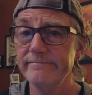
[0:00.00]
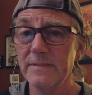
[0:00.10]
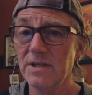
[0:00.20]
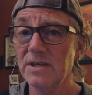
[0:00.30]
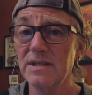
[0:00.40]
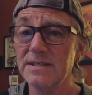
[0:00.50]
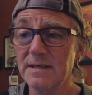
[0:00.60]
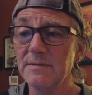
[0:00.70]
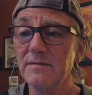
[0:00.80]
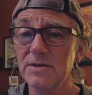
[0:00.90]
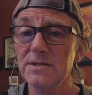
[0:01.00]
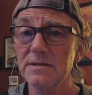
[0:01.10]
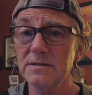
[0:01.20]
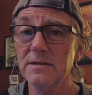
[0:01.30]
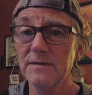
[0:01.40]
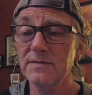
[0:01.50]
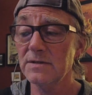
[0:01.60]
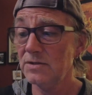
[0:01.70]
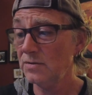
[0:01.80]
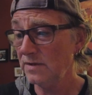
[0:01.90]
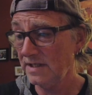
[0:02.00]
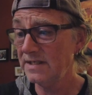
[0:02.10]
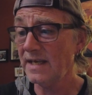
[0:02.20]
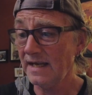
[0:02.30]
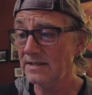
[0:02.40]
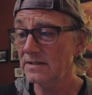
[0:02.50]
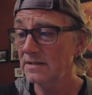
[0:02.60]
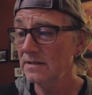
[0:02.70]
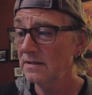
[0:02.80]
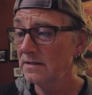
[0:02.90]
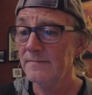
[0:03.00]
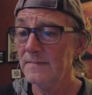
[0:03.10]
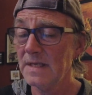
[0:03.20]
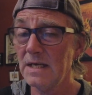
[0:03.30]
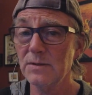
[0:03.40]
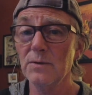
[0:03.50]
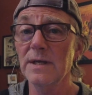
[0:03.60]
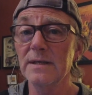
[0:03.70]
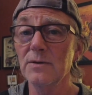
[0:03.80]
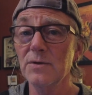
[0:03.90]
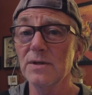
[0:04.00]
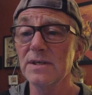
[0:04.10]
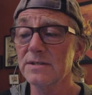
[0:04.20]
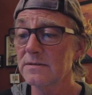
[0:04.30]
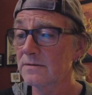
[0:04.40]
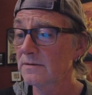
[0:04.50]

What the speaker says: And they're in the same division as the Leafs. So are these guys. I don't like the look of this.